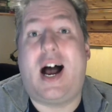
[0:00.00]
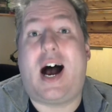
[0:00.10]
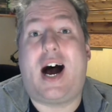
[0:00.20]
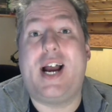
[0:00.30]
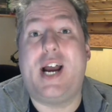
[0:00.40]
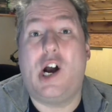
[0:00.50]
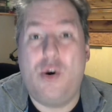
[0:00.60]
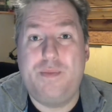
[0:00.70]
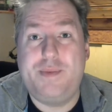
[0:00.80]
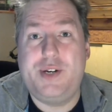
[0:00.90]
I
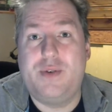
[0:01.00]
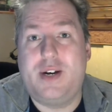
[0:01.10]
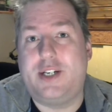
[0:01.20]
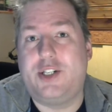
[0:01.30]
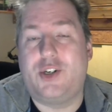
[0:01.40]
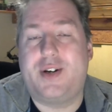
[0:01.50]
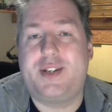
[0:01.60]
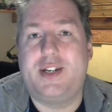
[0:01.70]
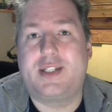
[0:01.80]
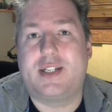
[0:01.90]
hope you enjoyed
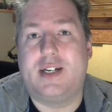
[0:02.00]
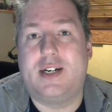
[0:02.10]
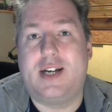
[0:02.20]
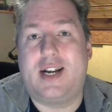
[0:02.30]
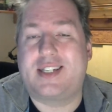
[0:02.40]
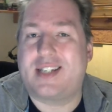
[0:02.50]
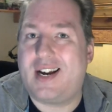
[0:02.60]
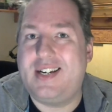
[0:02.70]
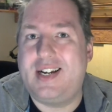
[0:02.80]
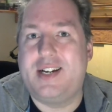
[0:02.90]
this uh,
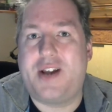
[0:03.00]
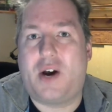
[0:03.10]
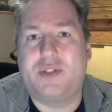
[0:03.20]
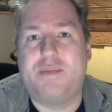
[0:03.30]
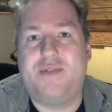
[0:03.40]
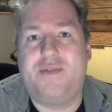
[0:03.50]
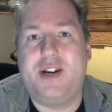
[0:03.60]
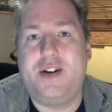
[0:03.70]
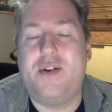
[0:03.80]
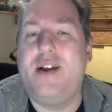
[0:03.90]
exciting announcement
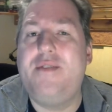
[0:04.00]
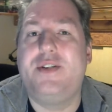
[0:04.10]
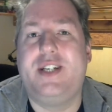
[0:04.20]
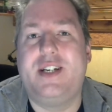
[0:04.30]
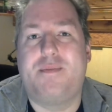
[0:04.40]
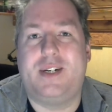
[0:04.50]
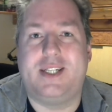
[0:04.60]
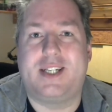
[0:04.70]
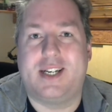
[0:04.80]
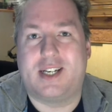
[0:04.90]
video. If you did,
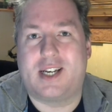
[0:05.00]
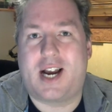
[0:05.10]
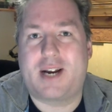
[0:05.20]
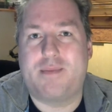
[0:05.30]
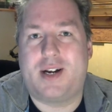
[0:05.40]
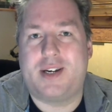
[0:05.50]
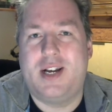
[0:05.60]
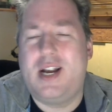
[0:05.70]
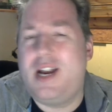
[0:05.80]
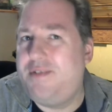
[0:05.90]
please the like button.
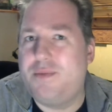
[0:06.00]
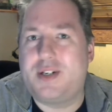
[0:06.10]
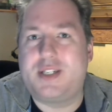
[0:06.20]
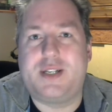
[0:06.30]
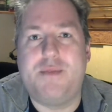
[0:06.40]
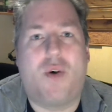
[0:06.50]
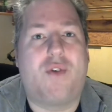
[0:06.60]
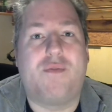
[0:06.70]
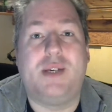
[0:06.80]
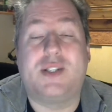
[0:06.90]
If you want to see more
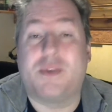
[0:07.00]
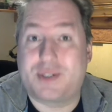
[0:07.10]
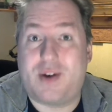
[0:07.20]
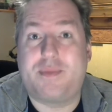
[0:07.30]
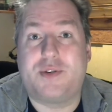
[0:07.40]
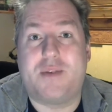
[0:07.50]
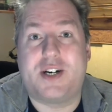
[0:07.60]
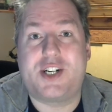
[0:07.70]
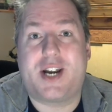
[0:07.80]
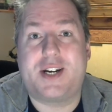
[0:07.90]
of me, subscribe to my
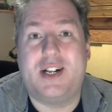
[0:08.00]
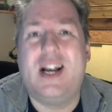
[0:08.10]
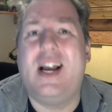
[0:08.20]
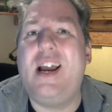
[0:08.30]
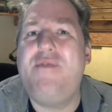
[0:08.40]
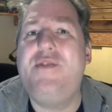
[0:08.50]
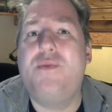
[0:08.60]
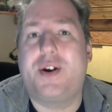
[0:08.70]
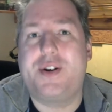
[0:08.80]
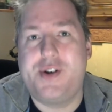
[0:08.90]
channel. If you
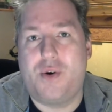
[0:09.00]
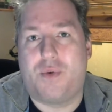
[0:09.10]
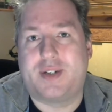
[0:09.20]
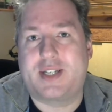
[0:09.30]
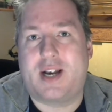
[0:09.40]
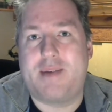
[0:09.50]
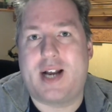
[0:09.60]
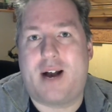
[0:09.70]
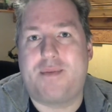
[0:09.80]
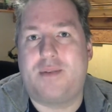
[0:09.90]
want to know what's coming
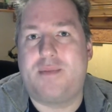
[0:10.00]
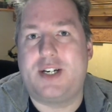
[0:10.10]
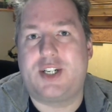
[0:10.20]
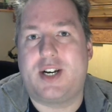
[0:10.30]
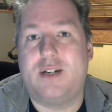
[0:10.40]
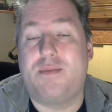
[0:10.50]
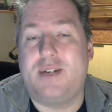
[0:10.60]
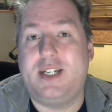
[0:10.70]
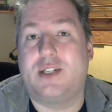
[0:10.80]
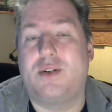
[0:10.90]
up on my channel,
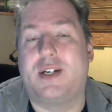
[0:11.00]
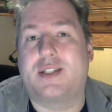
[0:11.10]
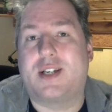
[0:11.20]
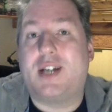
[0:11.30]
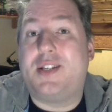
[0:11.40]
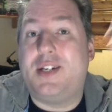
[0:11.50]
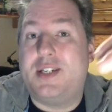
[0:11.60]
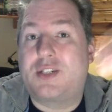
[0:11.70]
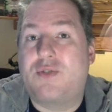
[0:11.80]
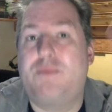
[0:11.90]
please look inside the
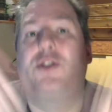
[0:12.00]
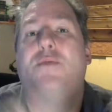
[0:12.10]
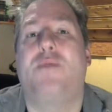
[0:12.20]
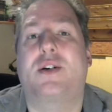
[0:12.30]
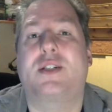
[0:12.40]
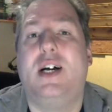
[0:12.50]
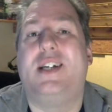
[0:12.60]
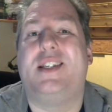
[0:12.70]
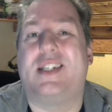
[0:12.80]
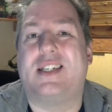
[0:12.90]
description box.
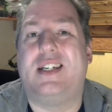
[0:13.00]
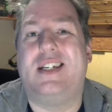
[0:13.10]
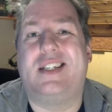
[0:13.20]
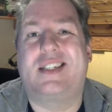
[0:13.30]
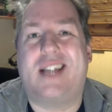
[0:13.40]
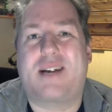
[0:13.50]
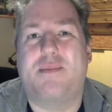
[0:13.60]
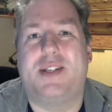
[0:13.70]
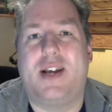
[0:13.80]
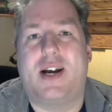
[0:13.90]
There's a little
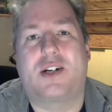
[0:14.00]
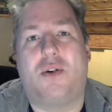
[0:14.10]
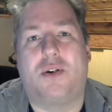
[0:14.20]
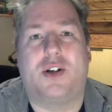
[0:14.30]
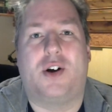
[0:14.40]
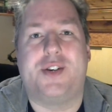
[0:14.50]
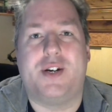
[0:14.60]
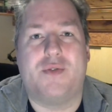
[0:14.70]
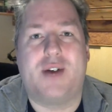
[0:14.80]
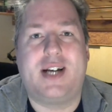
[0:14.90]
segment there called On the
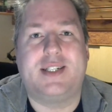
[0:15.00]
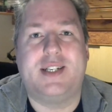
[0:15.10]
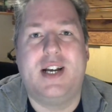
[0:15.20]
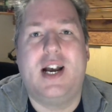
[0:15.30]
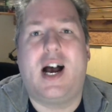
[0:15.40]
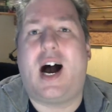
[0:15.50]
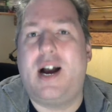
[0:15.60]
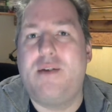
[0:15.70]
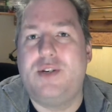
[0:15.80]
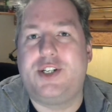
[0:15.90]
Horizon.
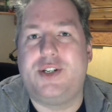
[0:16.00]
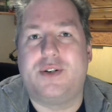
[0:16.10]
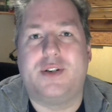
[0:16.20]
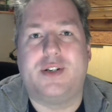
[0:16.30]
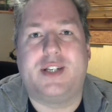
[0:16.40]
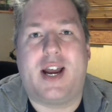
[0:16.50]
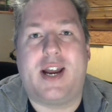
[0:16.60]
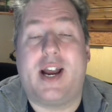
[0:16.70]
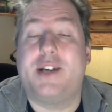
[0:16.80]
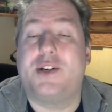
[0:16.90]
I wish you a good
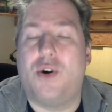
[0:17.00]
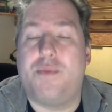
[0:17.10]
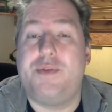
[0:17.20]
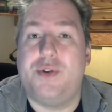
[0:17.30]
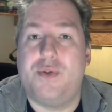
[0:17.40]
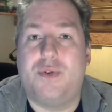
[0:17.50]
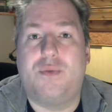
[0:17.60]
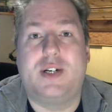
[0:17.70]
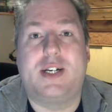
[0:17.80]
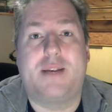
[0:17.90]
day and hope you
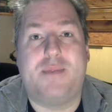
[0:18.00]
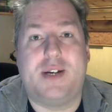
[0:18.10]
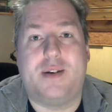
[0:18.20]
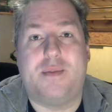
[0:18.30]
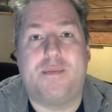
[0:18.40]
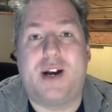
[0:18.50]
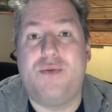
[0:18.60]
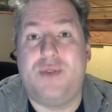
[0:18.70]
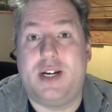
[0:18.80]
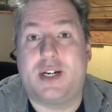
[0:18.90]
will get bitten by a
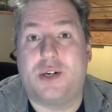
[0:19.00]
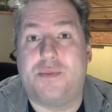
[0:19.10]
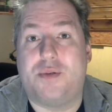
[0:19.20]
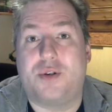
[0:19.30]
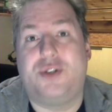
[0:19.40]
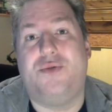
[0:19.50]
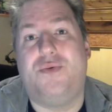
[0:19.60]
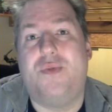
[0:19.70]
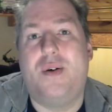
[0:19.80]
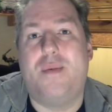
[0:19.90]
really good book too.
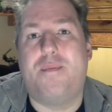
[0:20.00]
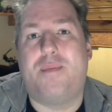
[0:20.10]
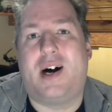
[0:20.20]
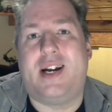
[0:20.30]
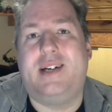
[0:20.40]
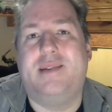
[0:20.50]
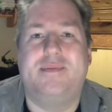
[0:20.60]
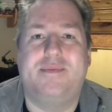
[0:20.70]
Bye.